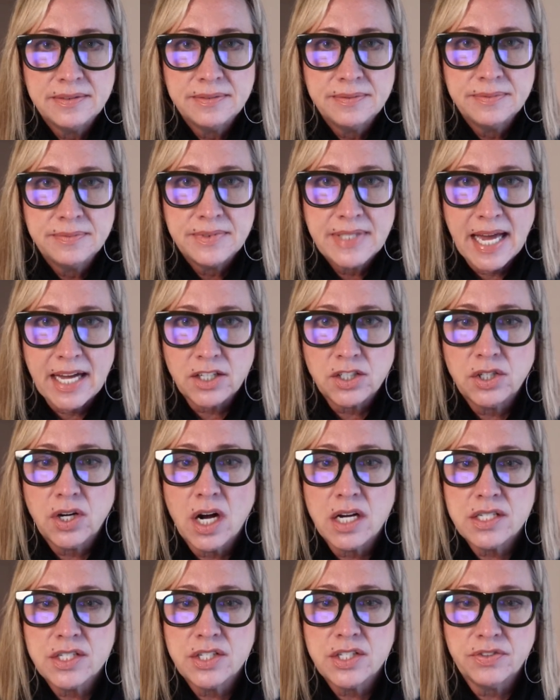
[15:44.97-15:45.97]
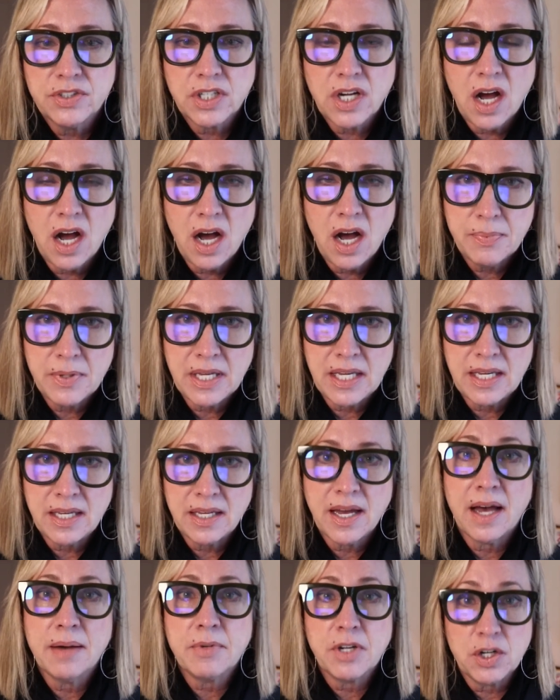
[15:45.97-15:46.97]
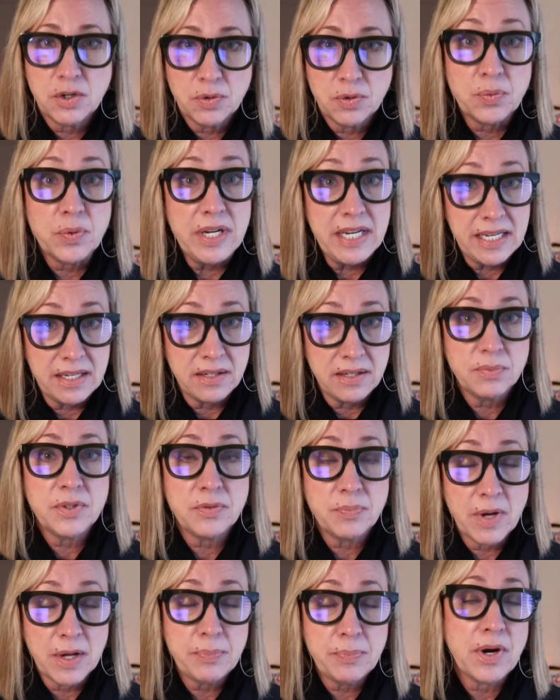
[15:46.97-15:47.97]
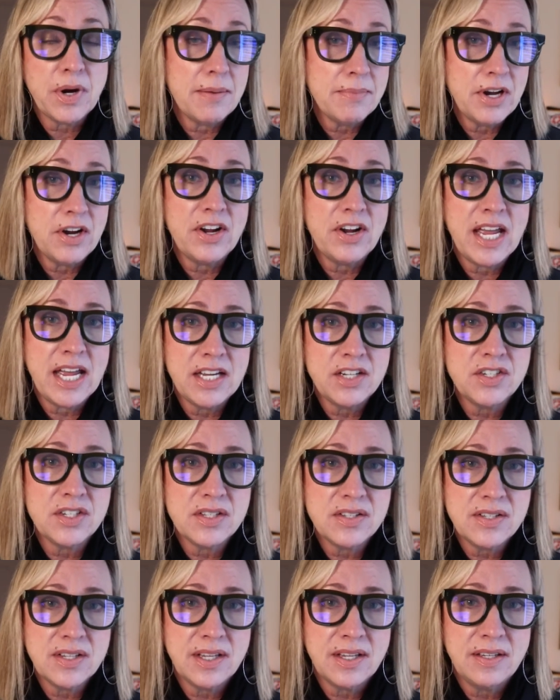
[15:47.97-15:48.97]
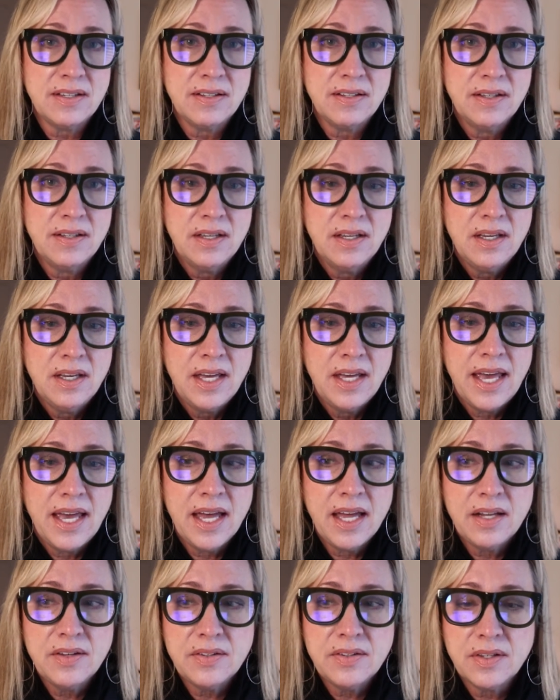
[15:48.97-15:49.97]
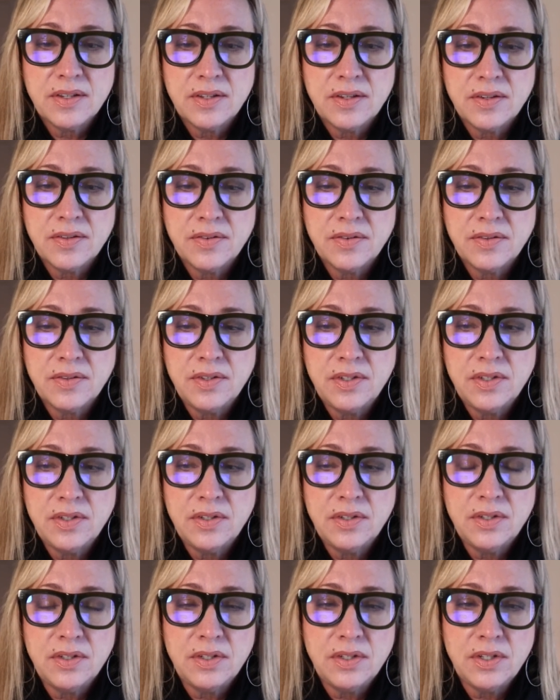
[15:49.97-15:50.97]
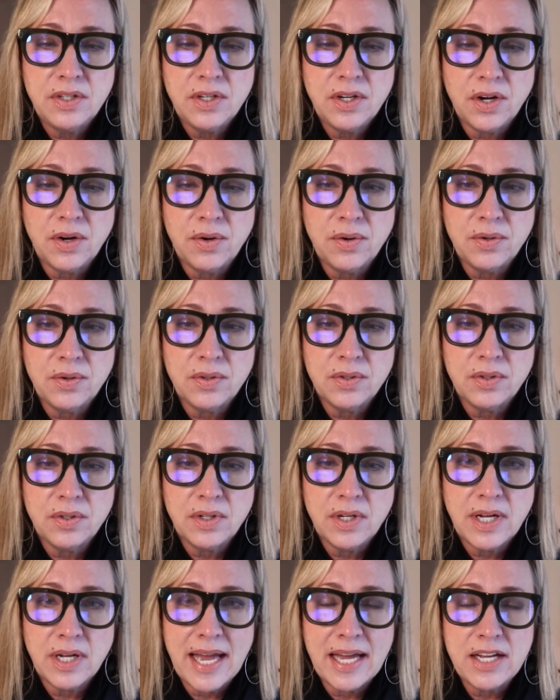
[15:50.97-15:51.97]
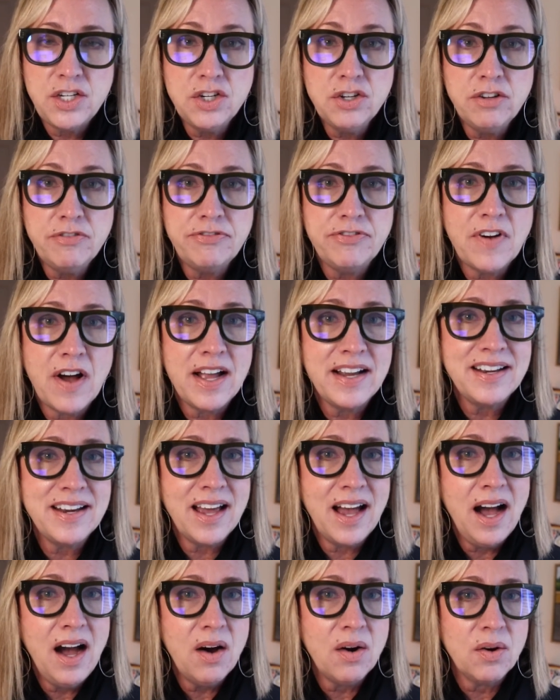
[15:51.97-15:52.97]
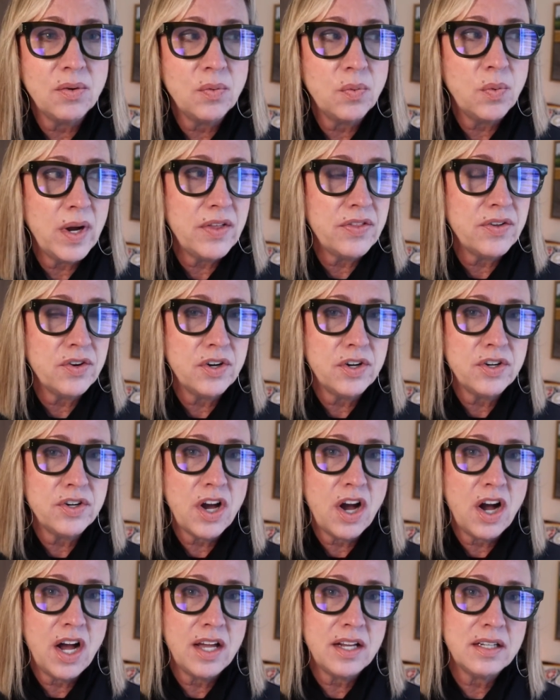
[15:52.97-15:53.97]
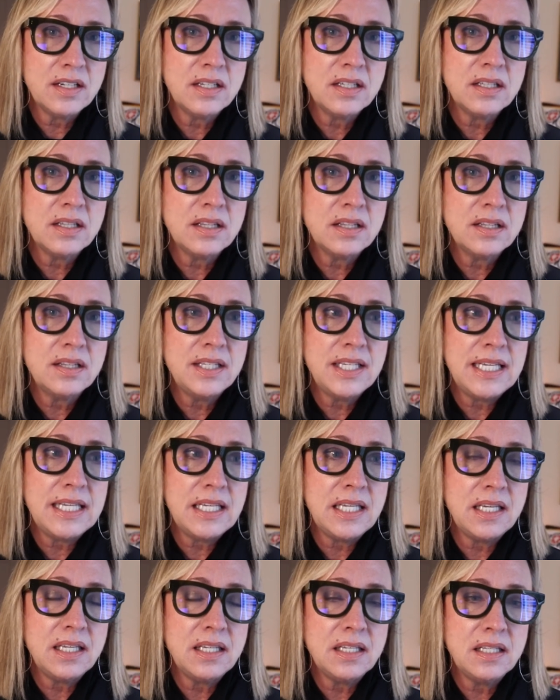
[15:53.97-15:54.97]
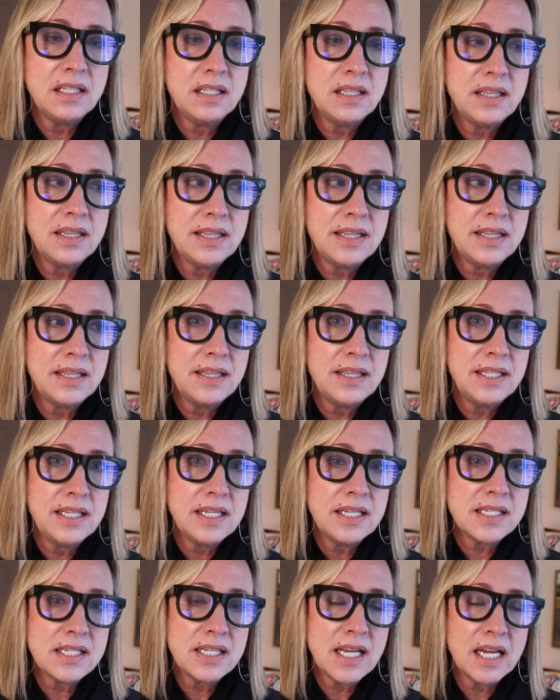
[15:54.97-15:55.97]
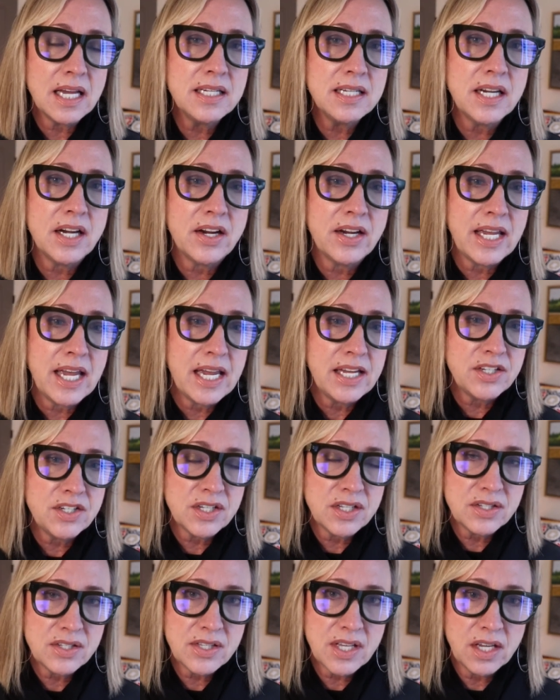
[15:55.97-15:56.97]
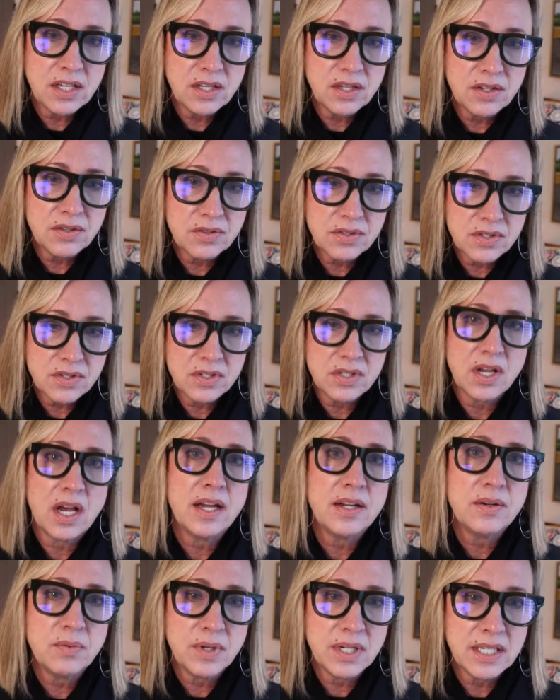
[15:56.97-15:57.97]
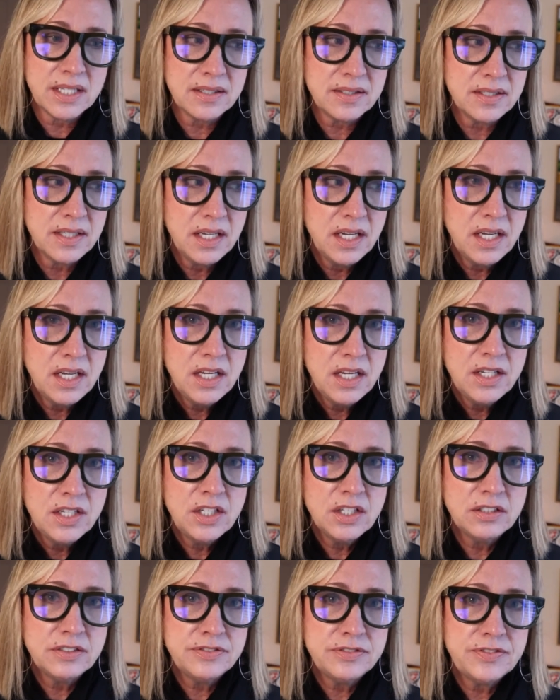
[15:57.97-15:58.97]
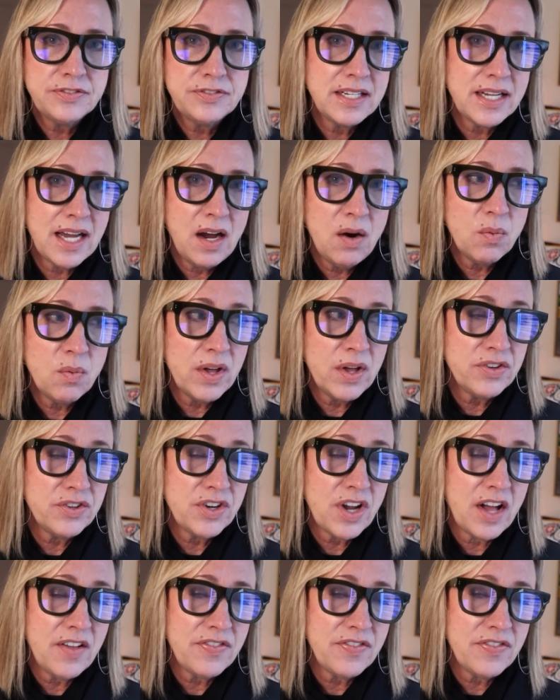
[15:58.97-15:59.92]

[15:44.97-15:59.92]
that crossover copy I'm going to read with my primary agency. And, and you'll find out whether or not the secondary agents that you sign with, you'll find out whether or not